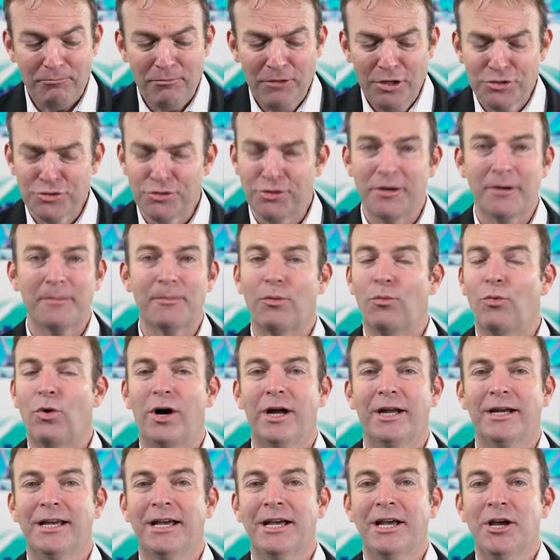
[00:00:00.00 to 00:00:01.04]
So number
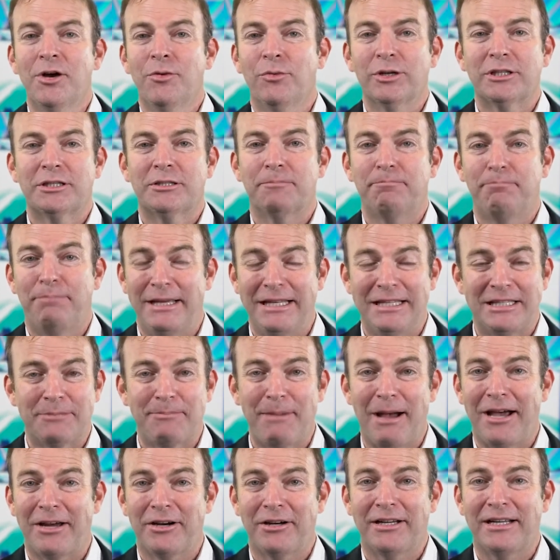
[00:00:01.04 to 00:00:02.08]
1 was bid
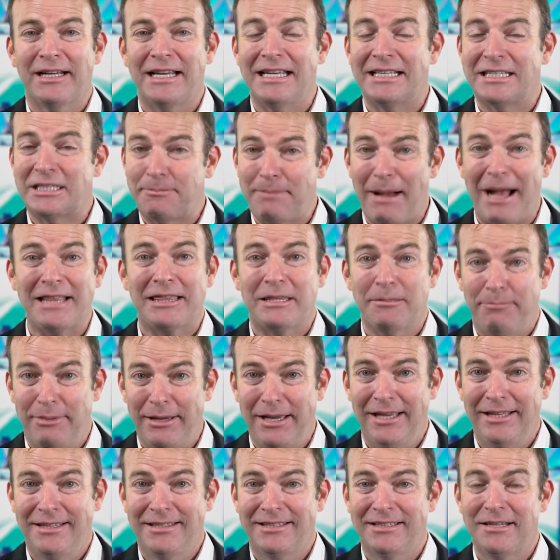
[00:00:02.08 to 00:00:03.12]
spotting, is spot the
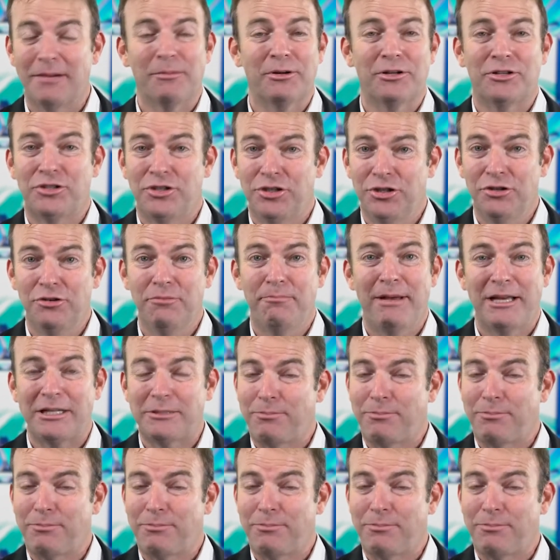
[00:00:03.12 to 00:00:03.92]
bids. Number 2, best